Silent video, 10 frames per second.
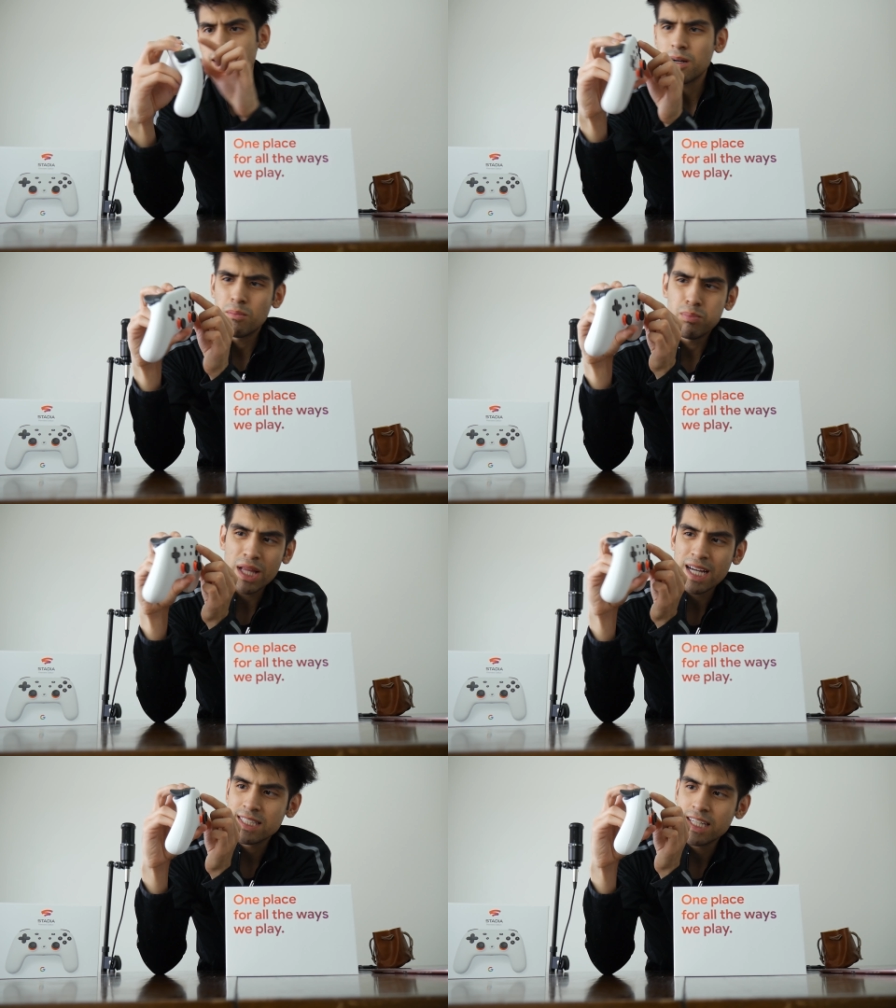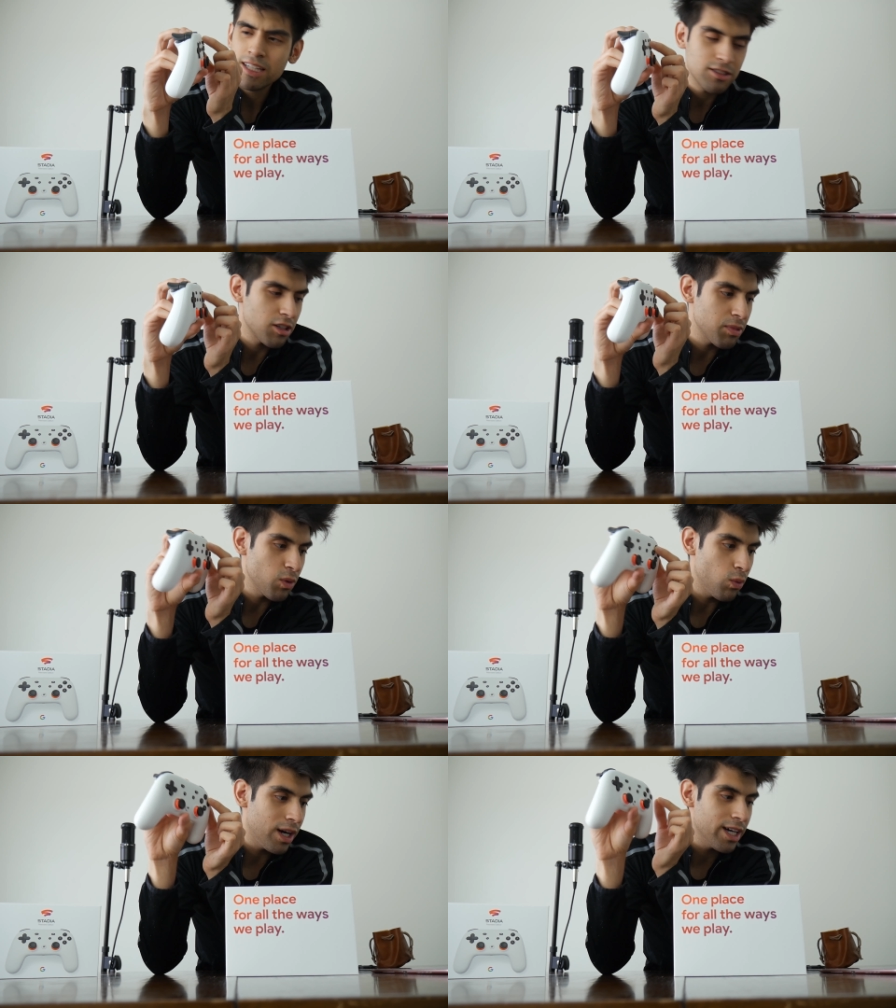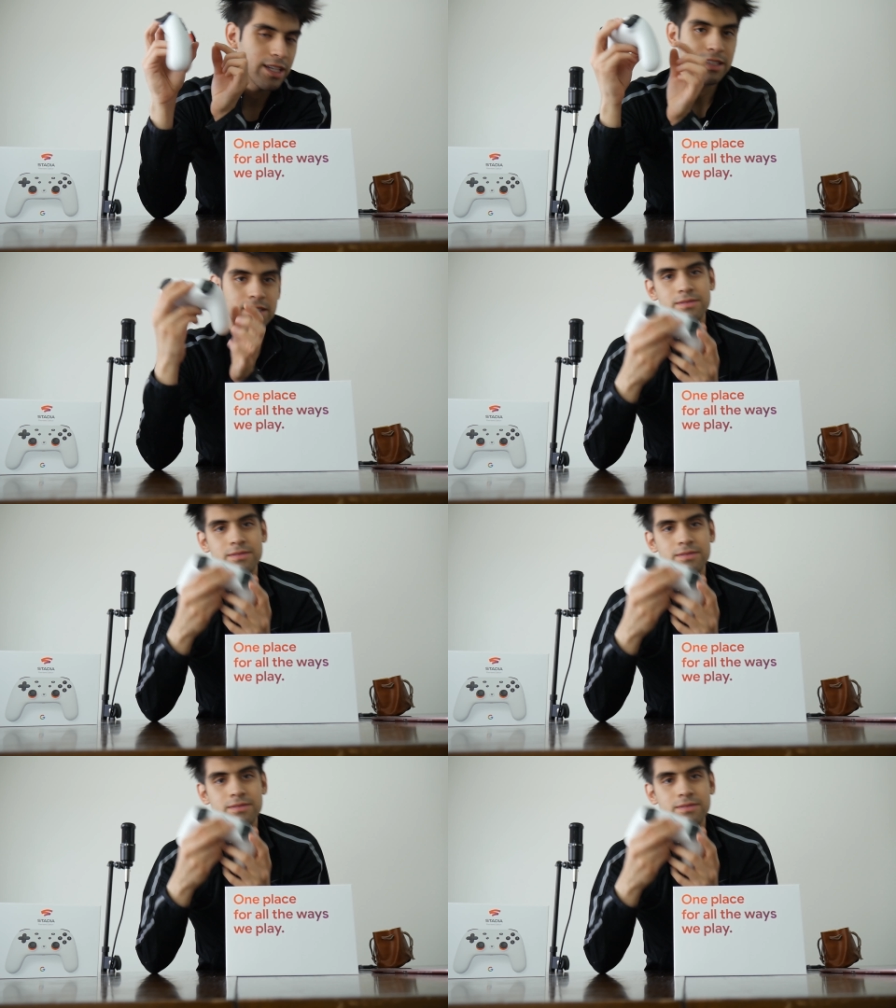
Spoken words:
like a black stain on top of the Y.